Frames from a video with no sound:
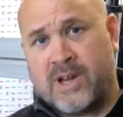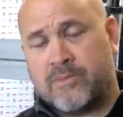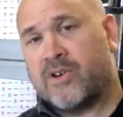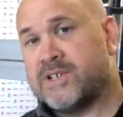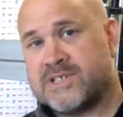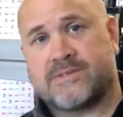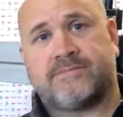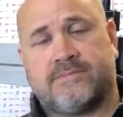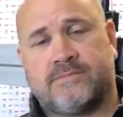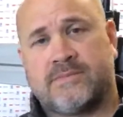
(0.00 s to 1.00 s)
upgrades.
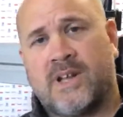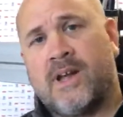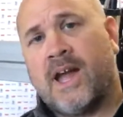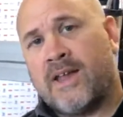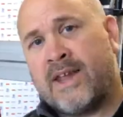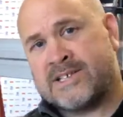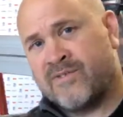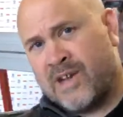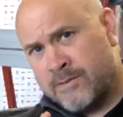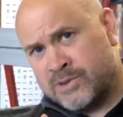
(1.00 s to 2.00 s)
And that's
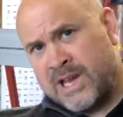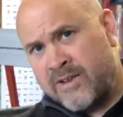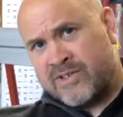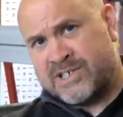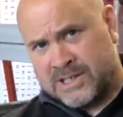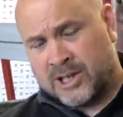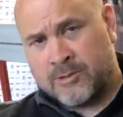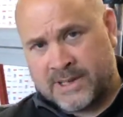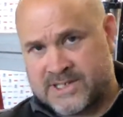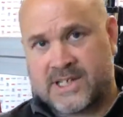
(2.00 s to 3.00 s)
available to every single
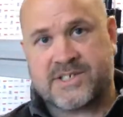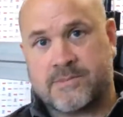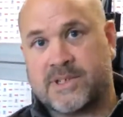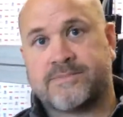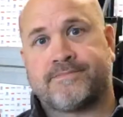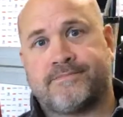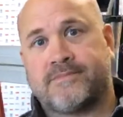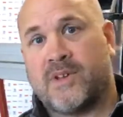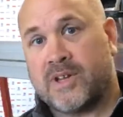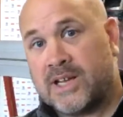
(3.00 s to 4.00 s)
Omax customer.
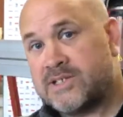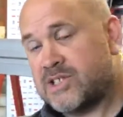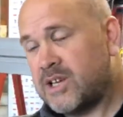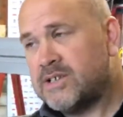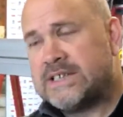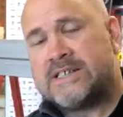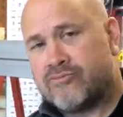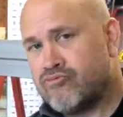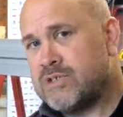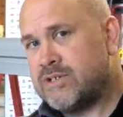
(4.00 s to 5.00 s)
Okay, so
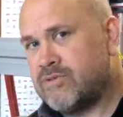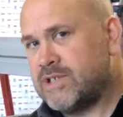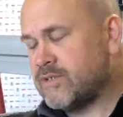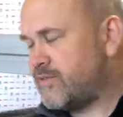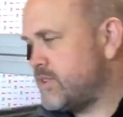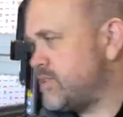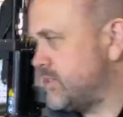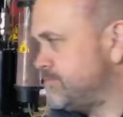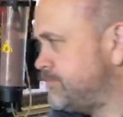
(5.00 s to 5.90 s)
really good feature.